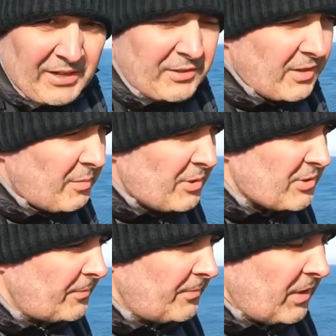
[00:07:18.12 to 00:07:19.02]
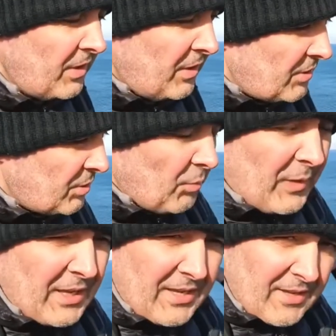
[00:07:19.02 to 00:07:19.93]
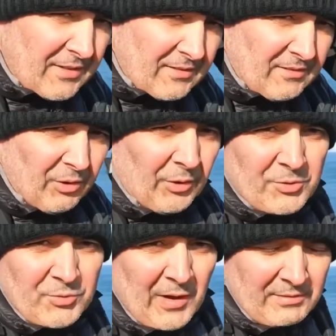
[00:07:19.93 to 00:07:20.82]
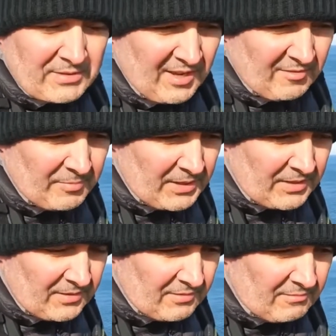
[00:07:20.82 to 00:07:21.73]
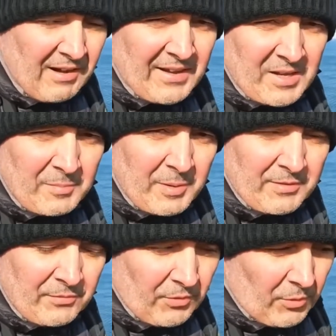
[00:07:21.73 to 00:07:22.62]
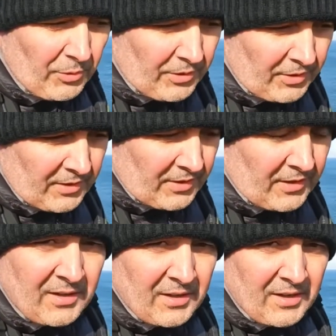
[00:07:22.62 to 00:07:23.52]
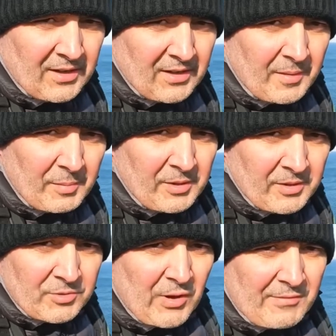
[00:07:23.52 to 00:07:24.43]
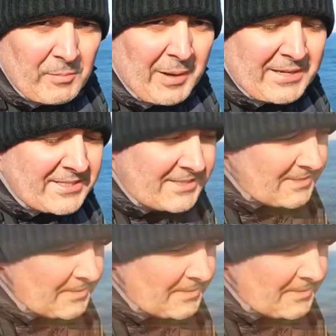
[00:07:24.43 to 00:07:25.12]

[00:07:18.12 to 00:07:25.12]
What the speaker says: to commercial. So we on our travels have been writing a bit for a couple of travel magazines,